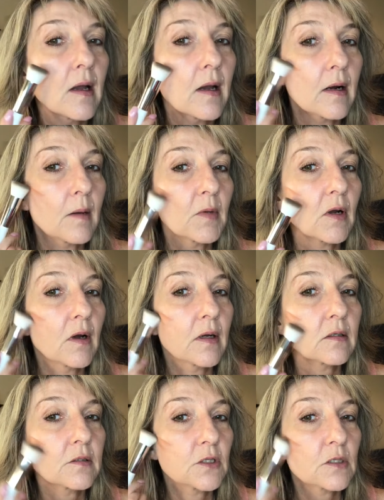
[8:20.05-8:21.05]
and I'm going
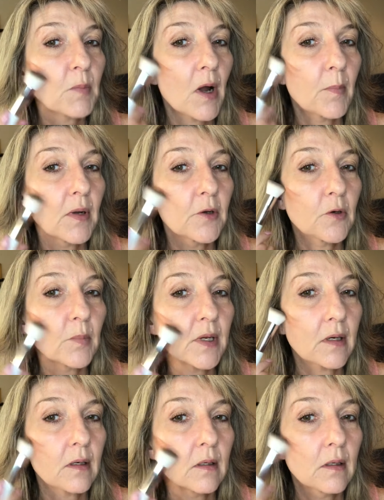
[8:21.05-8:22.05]
to just pop a little
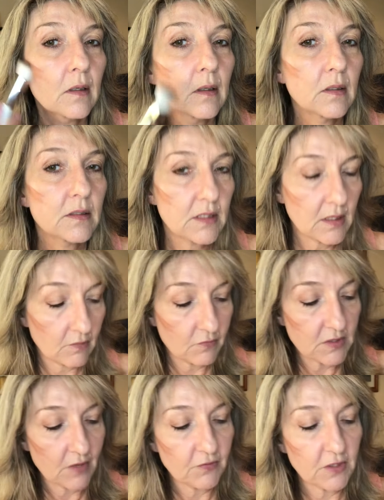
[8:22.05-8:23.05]
bit to give
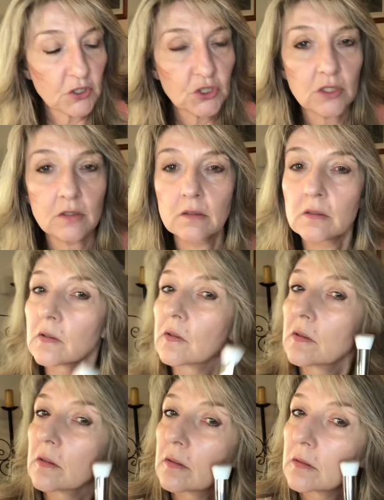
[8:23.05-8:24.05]
definition
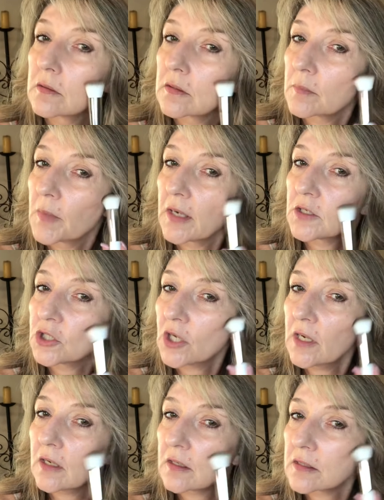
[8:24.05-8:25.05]
to my
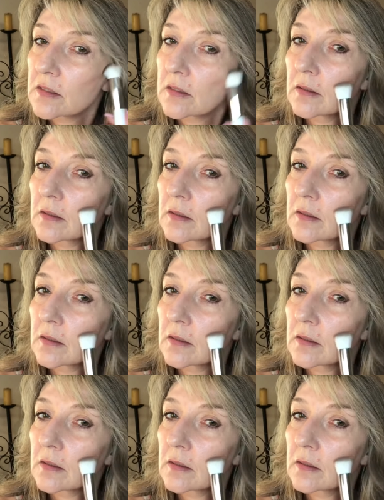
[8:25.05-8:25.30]
cheeks.